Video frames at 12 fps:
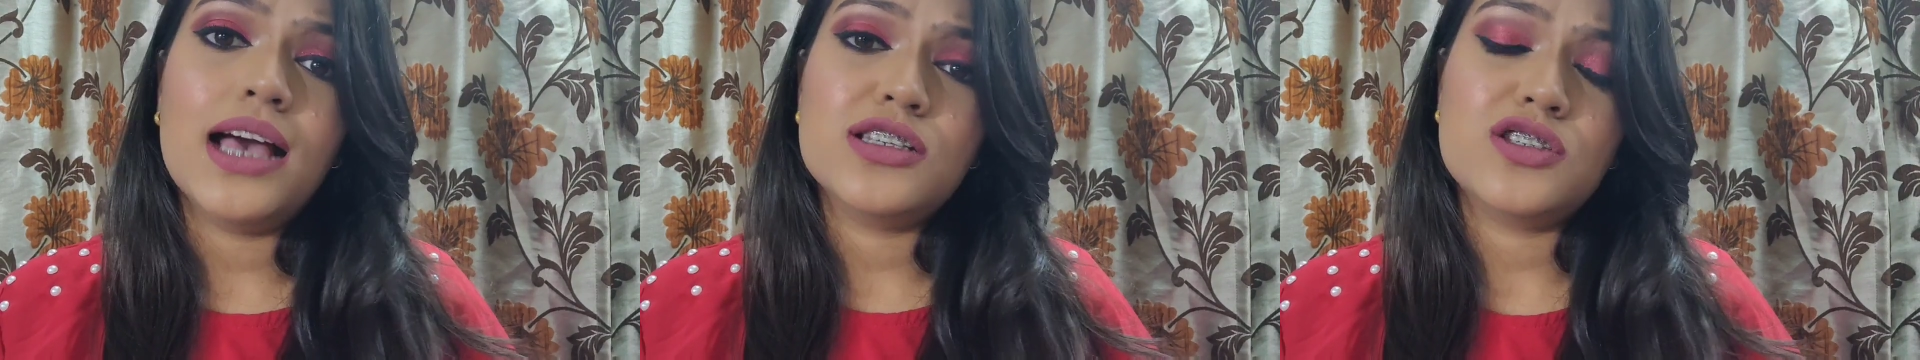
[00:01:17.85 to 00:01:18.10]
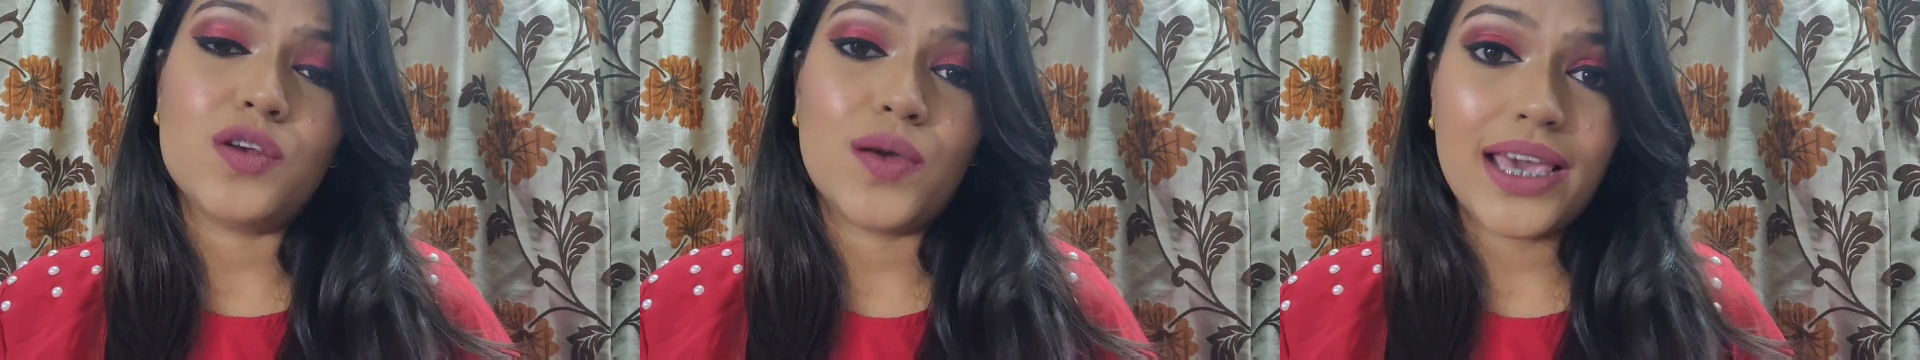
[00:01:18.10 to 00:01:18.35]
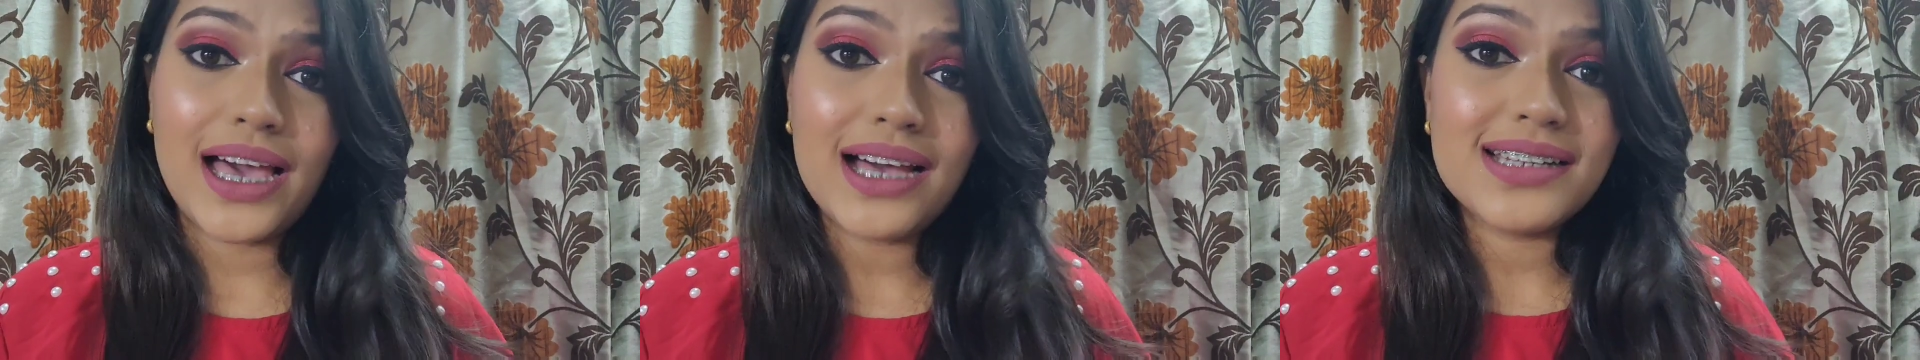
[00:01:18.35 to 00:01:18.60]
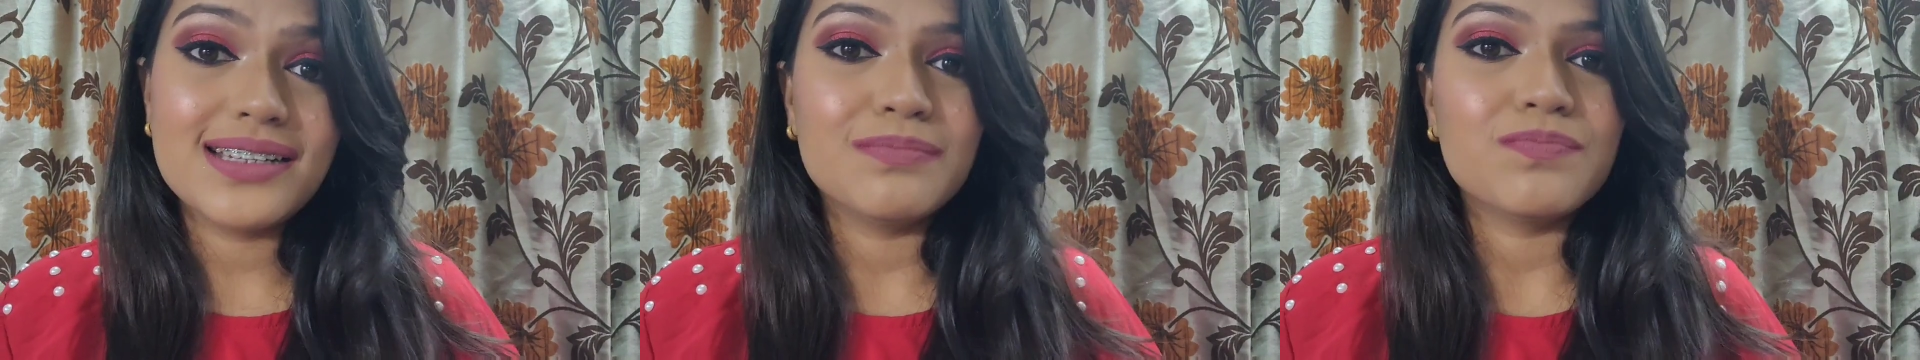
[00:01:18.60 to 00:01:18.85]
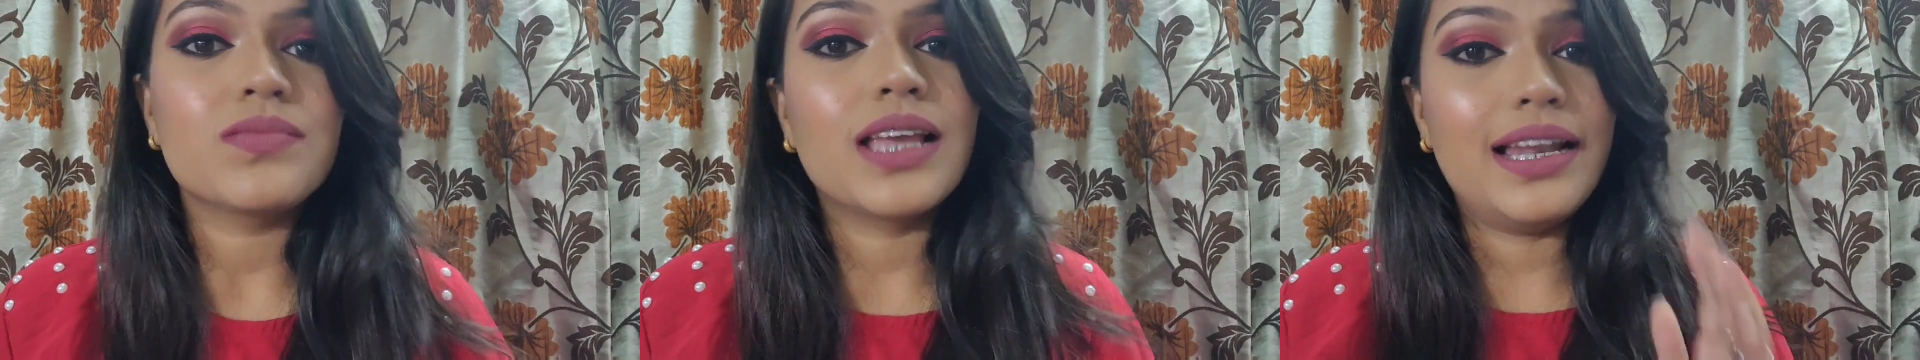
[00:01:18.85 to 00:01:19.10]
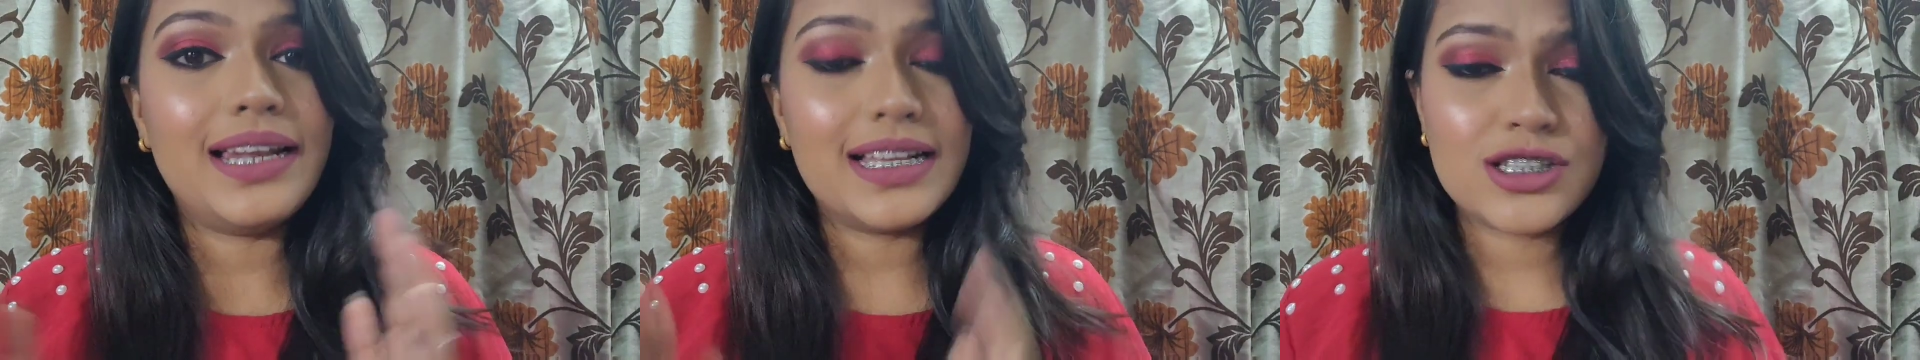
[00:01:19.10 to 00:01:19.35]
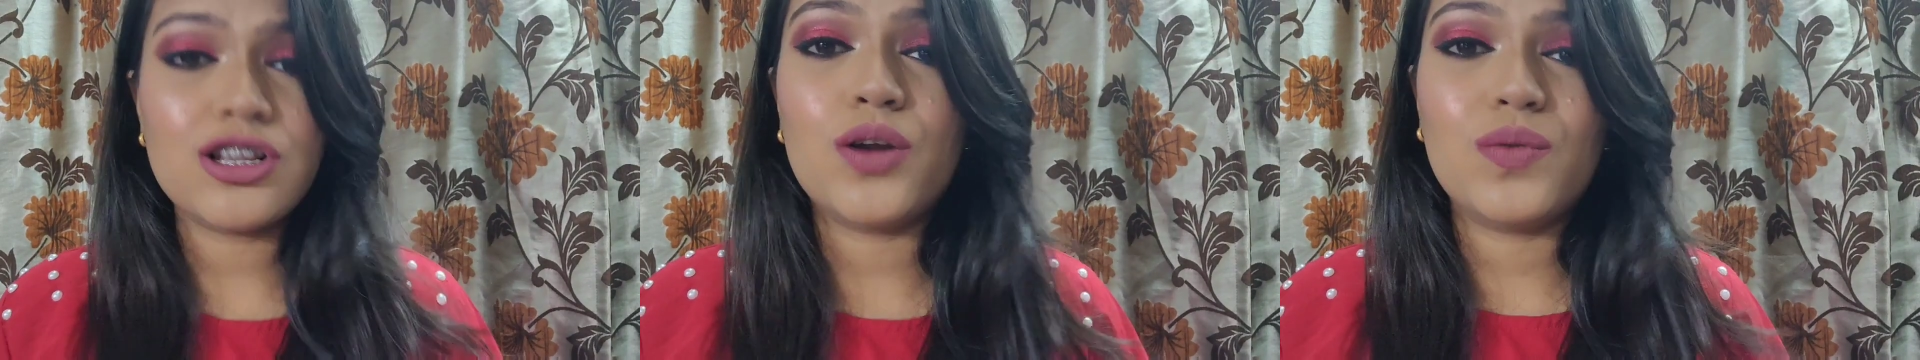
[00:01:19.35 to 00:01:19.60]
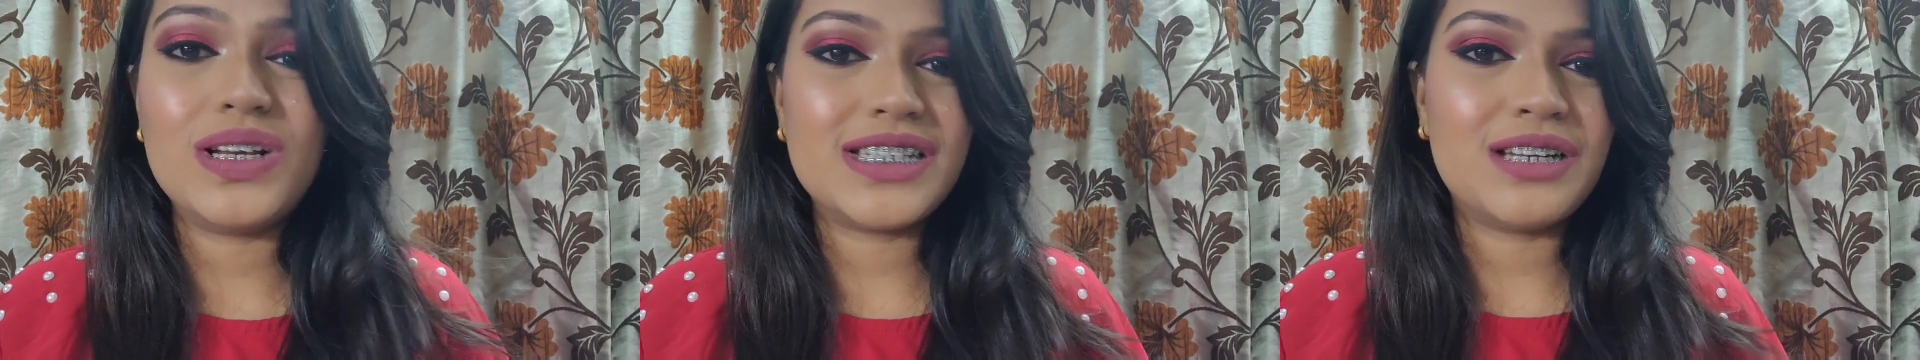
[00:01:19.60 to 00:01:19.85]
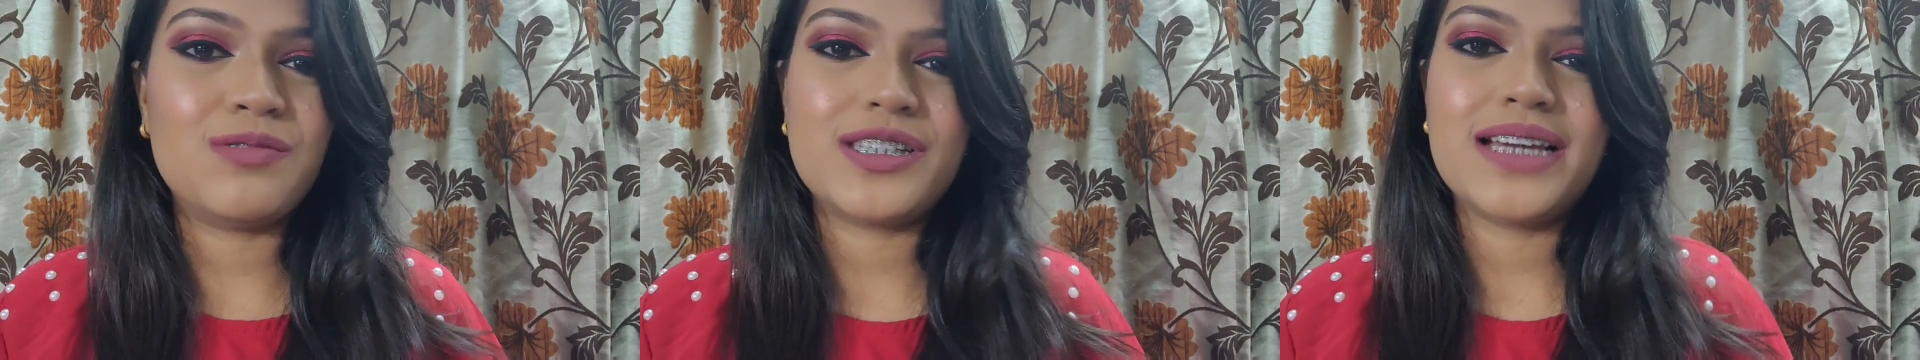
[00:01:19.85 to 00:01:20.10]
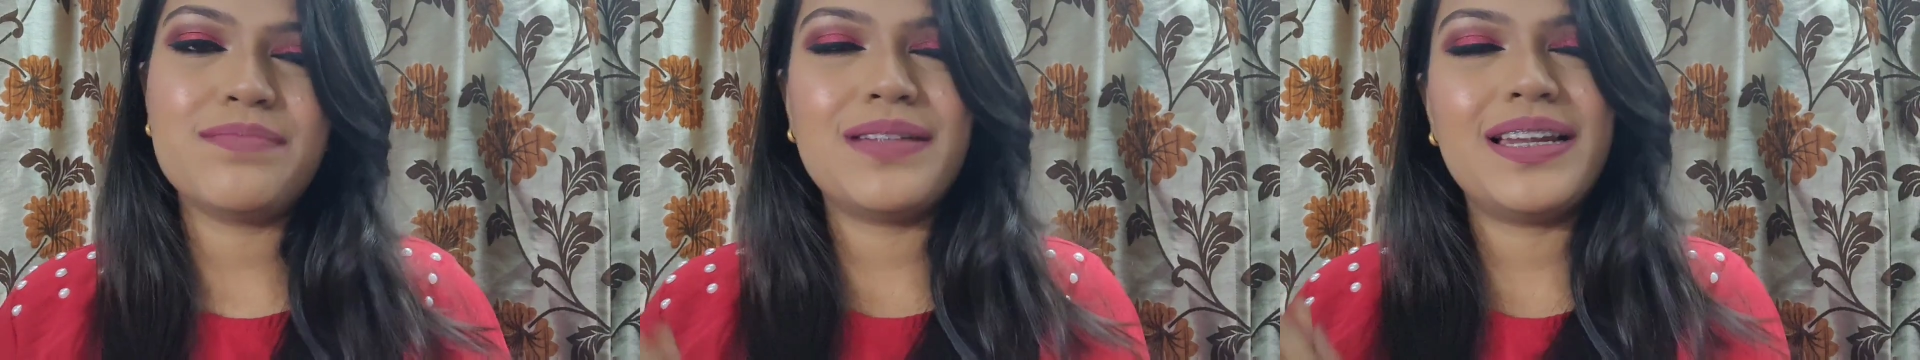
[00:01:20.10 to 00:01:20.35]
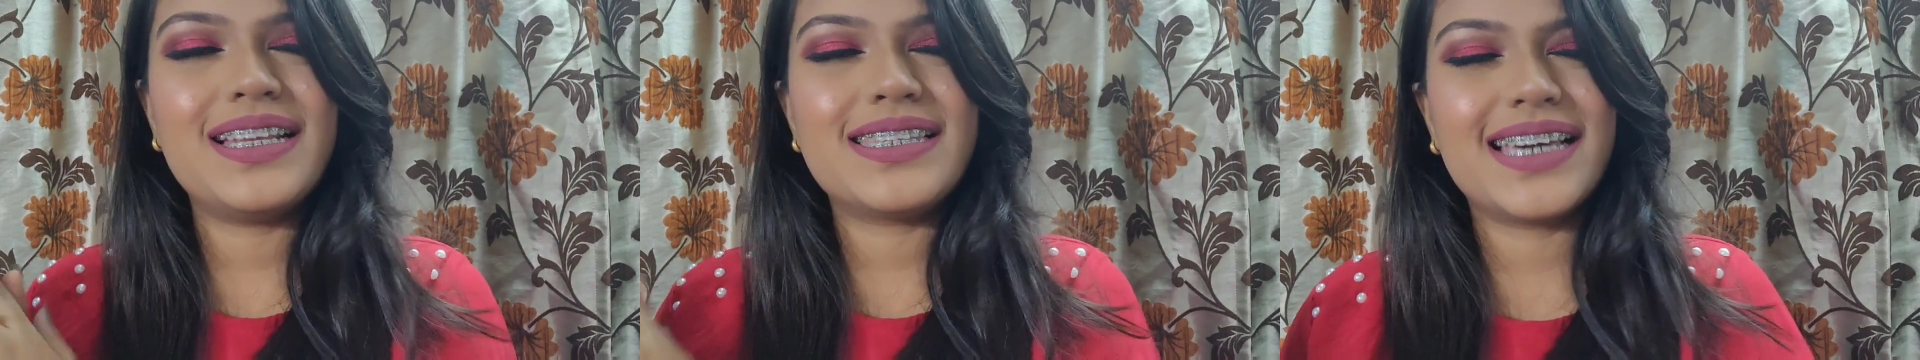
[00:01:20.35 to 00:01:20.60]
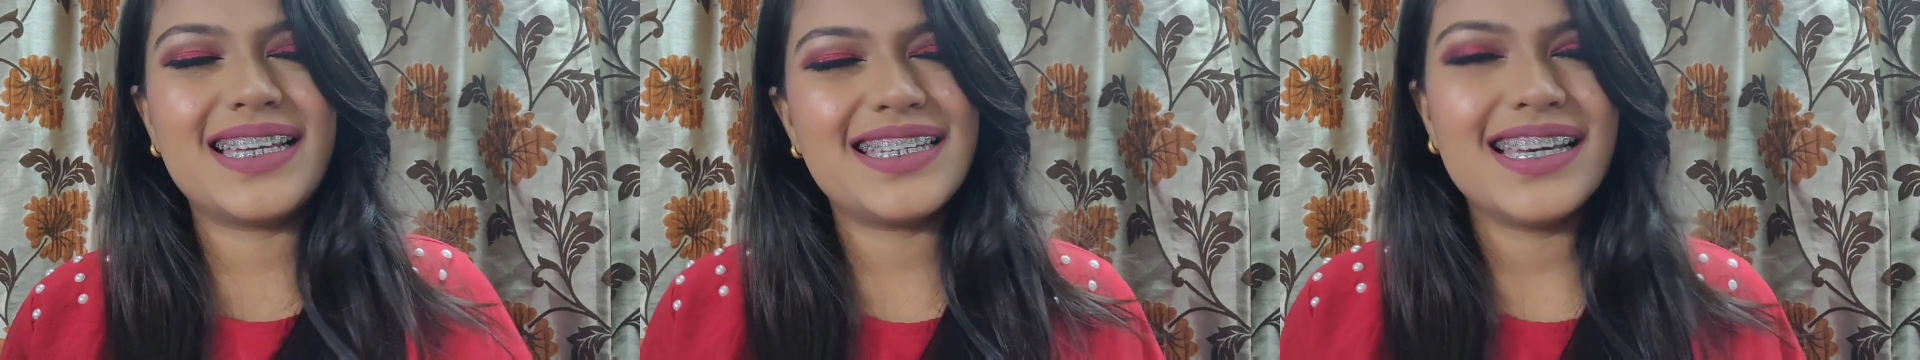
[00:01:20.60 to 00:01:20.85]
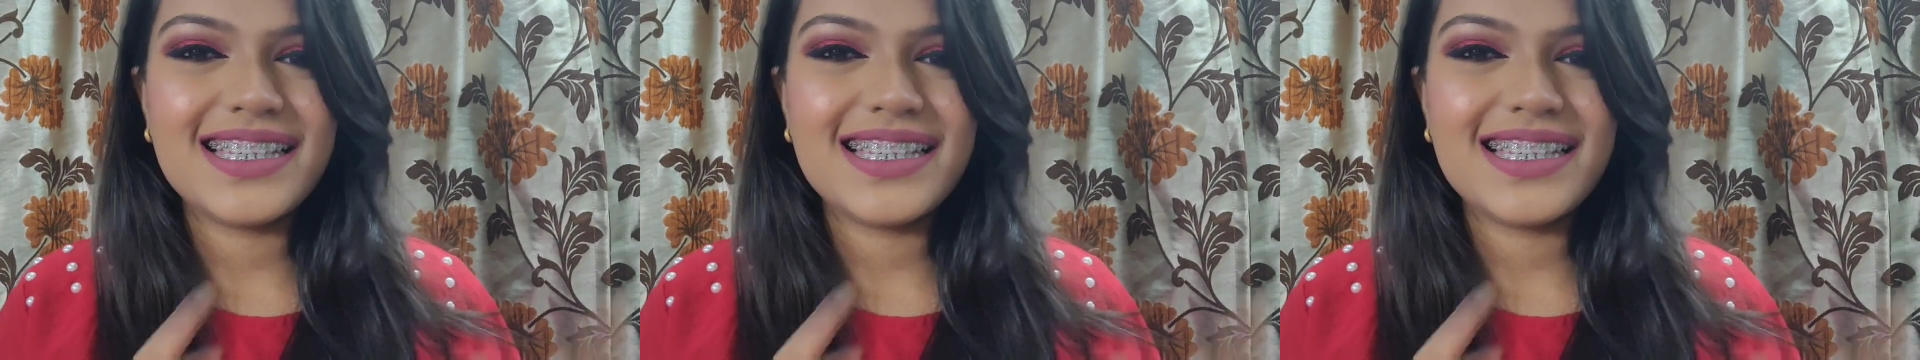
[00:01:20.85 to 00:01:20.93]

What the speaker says: So yeah, let's not waste any more time and let's get